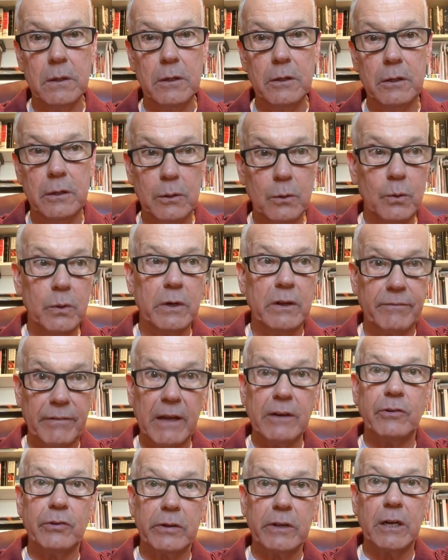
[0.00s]
You would
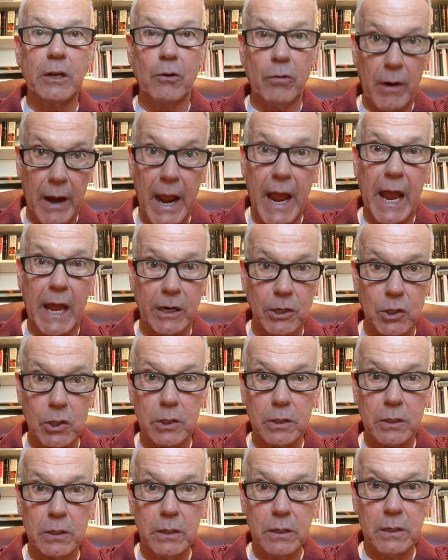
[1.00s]
eventually
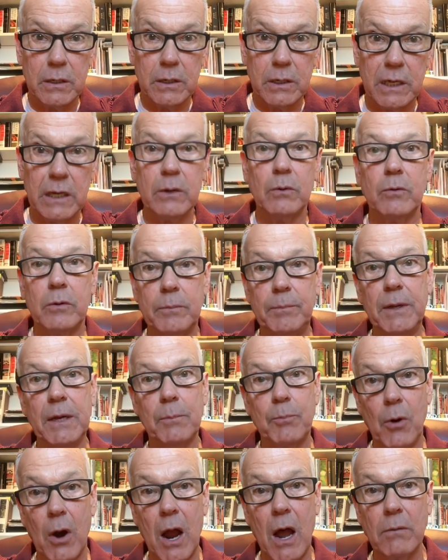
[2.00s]
crash. It would be a
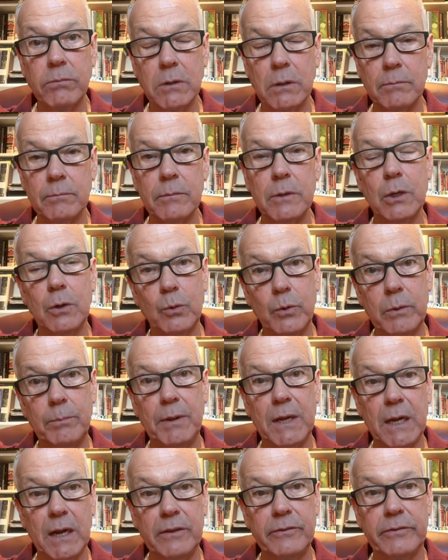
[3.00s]
problem. You would
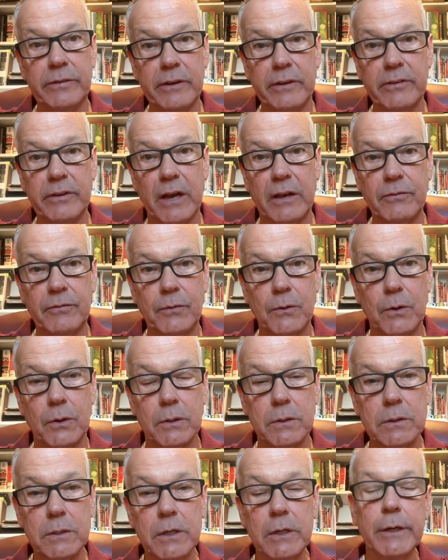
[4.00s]
be unsuccessful.